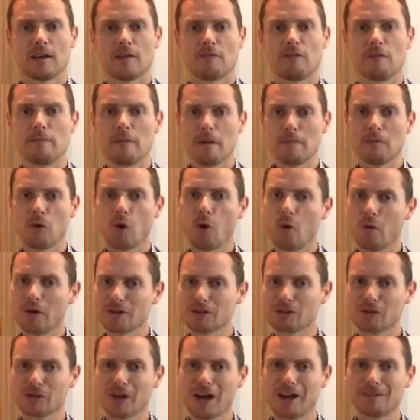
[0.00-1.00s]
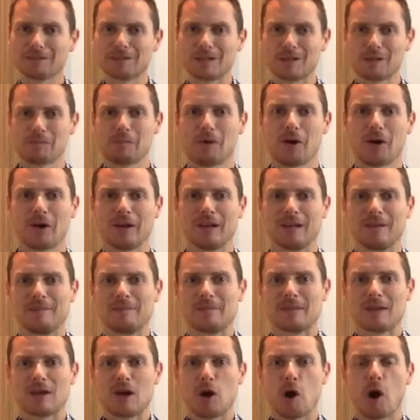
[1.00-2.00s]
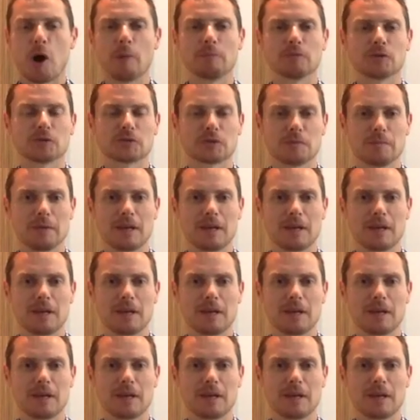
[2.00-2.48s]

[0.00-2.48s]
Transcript: Remember, always look after your spine. I'm Dr.